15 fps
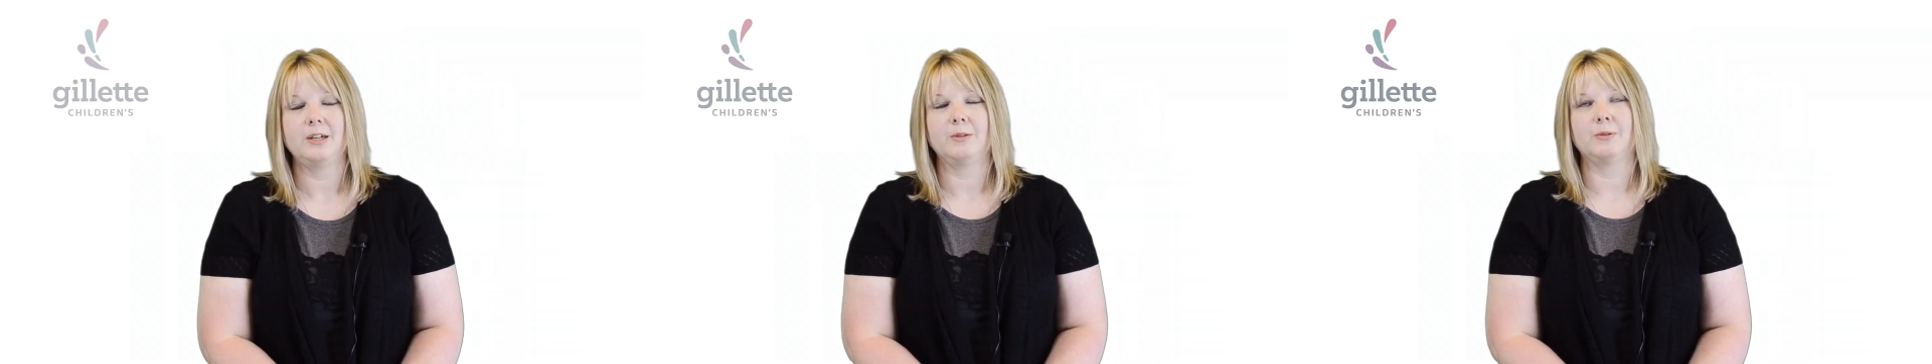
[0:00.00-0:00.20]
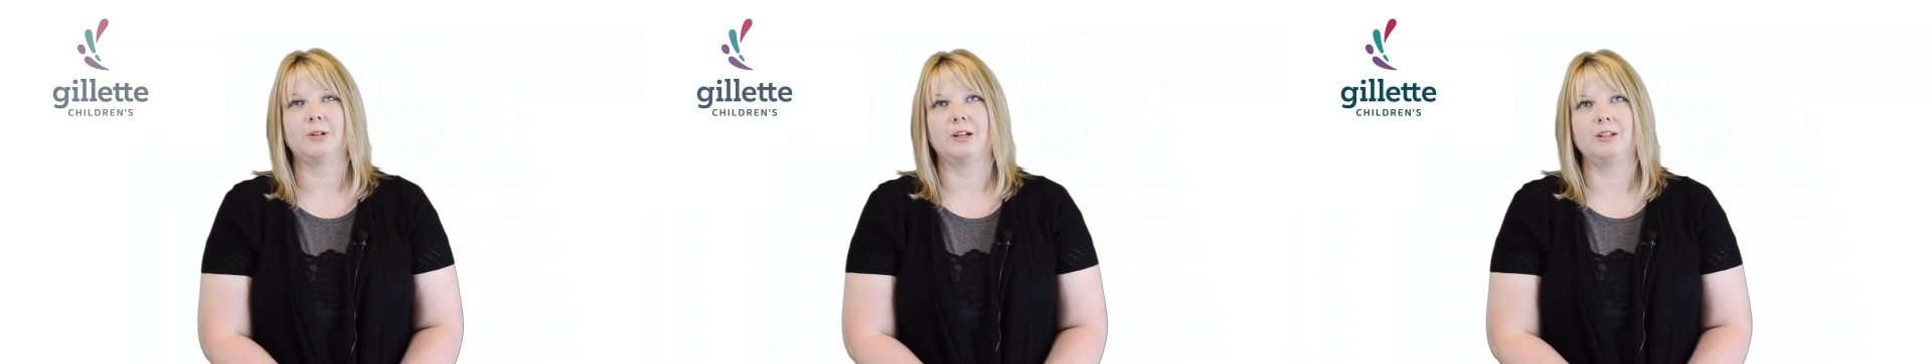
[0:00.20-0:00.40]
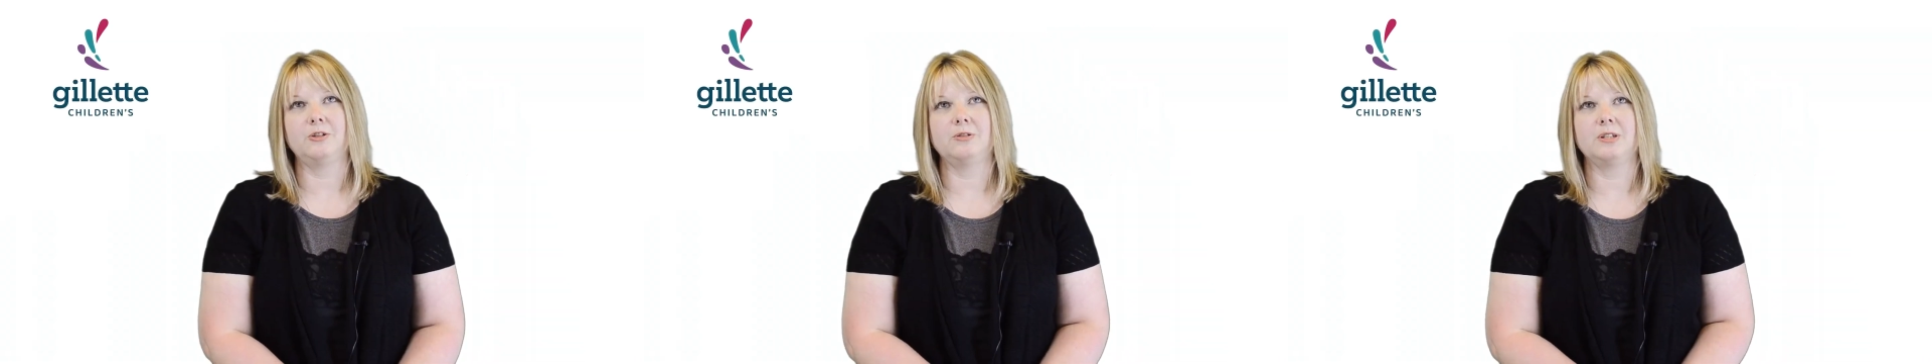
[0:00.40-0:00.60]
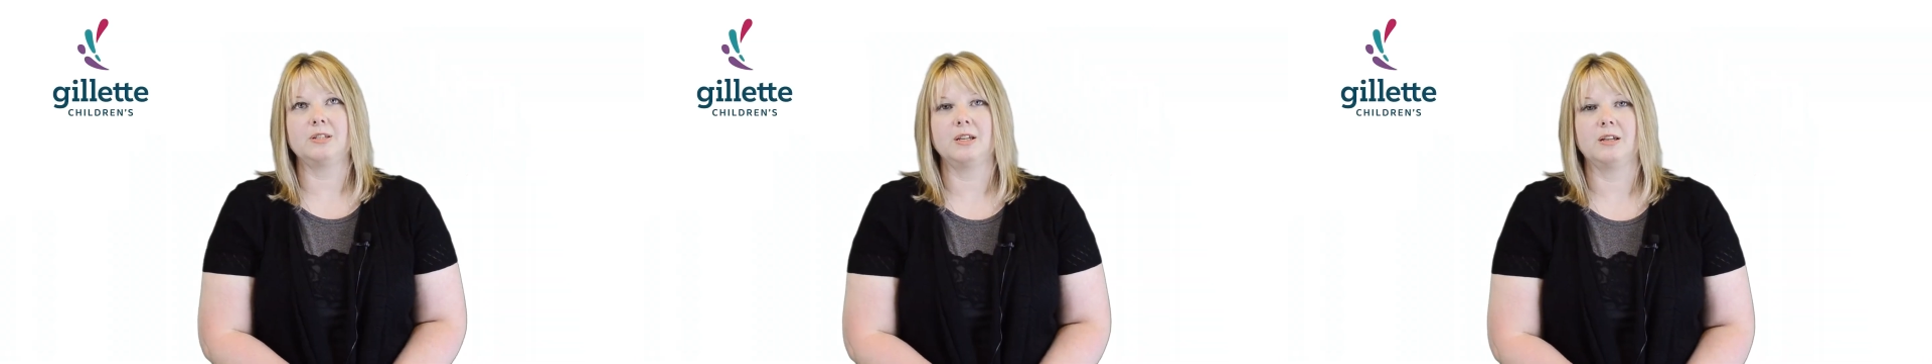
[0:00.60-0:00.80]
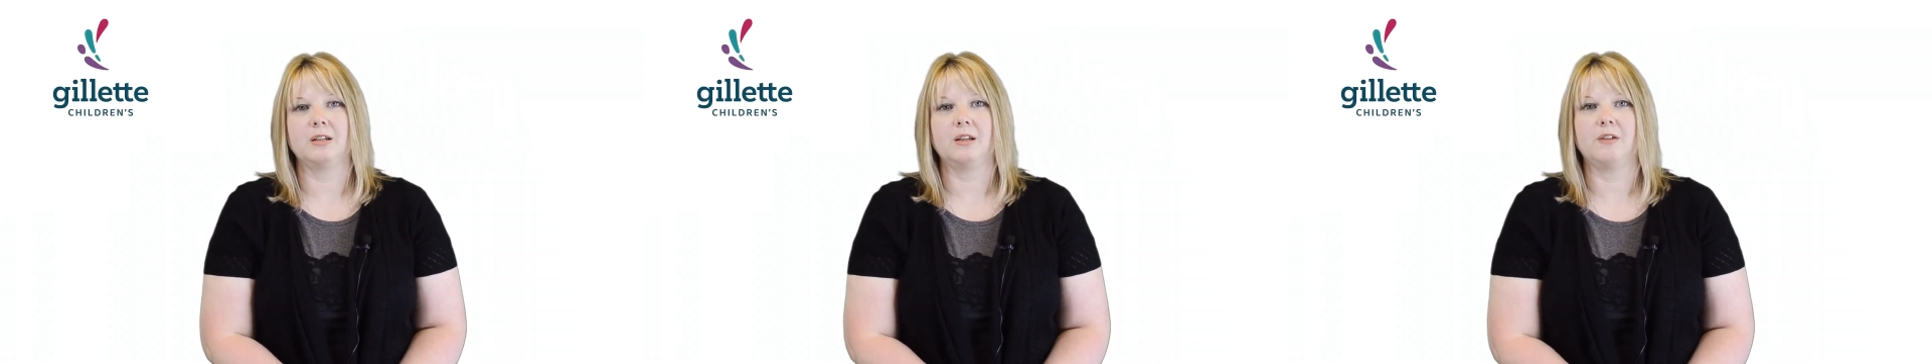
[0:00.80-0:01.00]
Well,
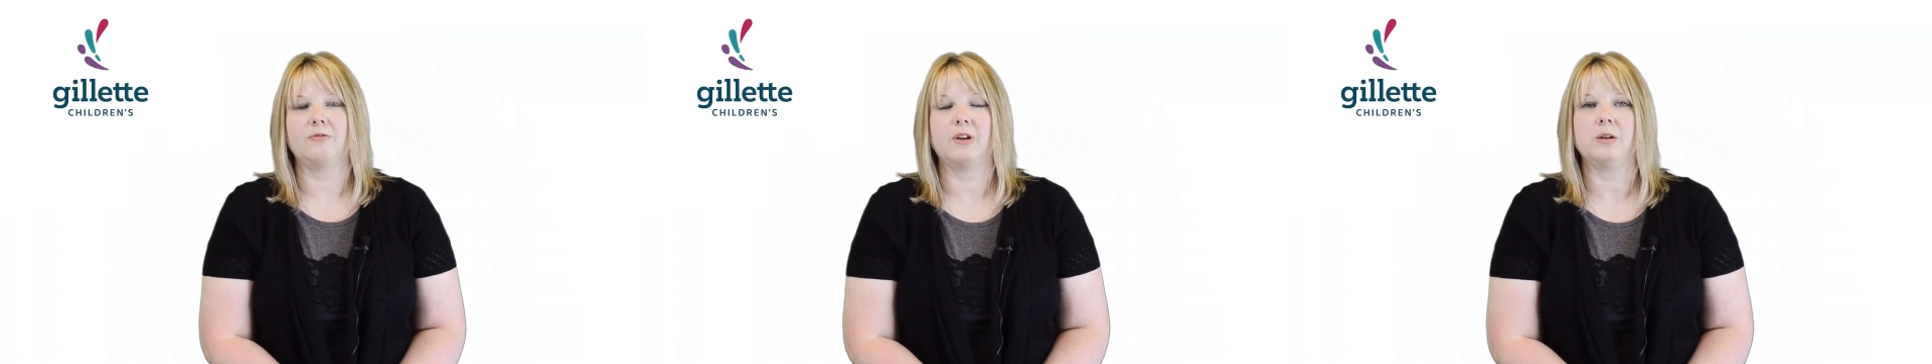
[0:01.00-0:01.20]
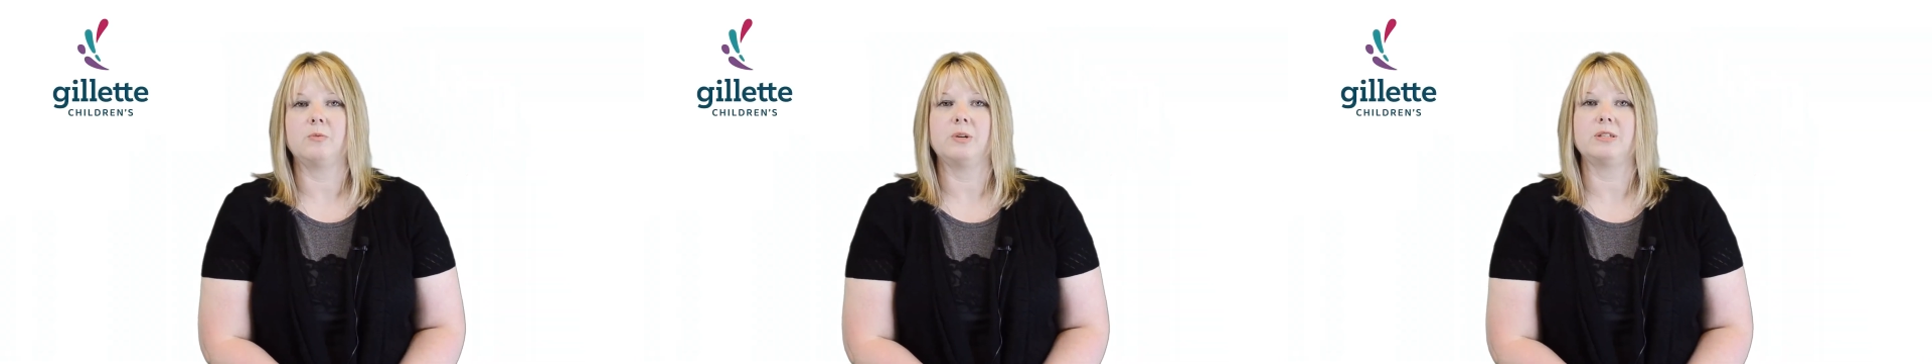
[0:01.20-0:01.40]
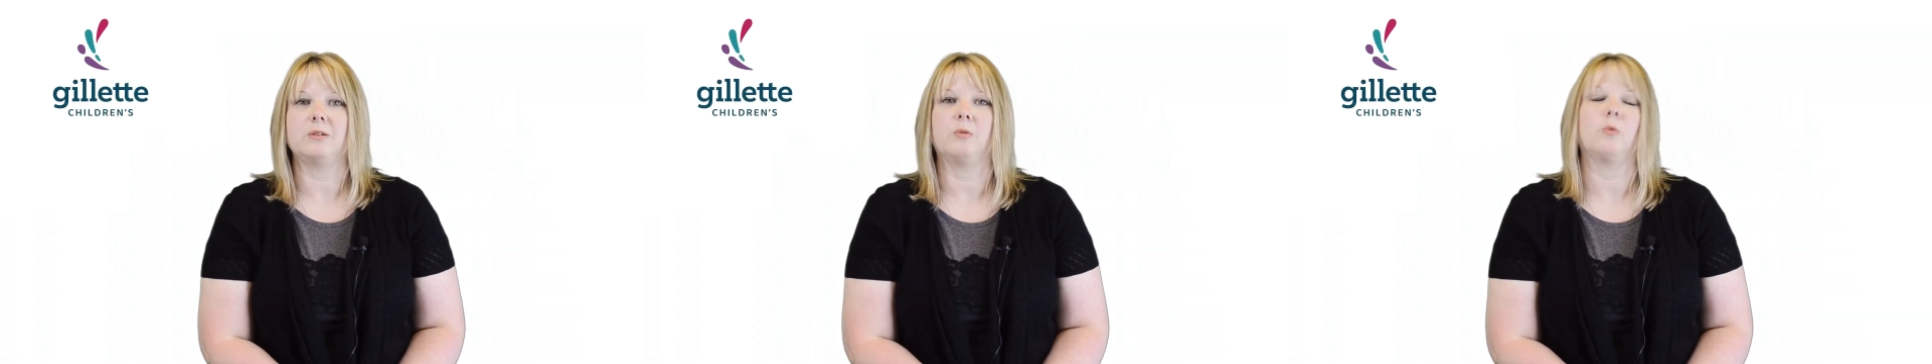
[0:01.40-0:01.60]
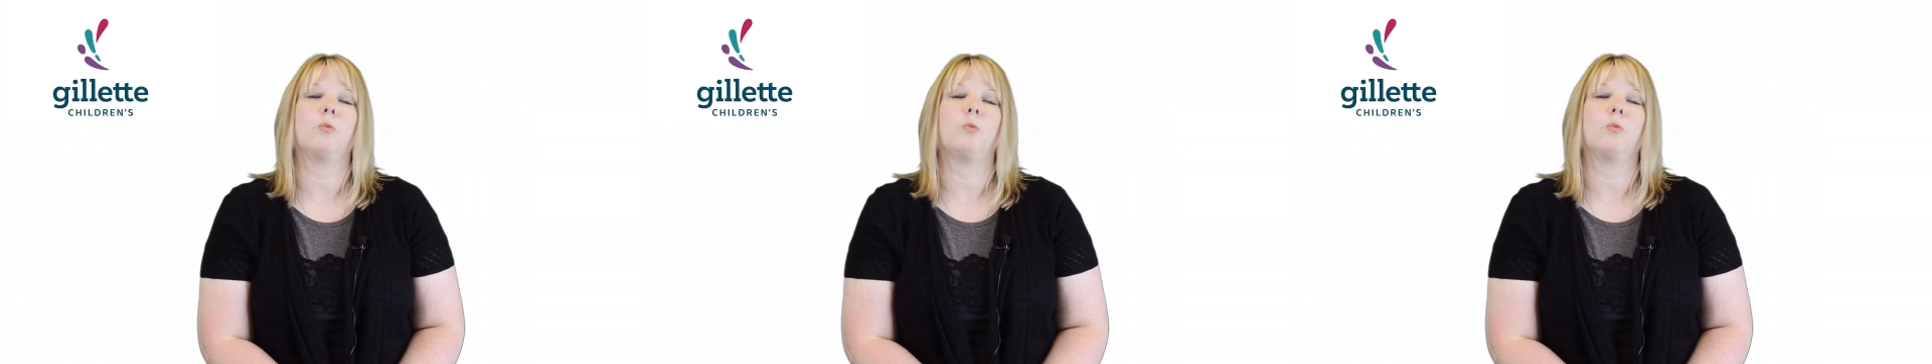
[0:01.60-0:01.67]
interesting enough, I wasn't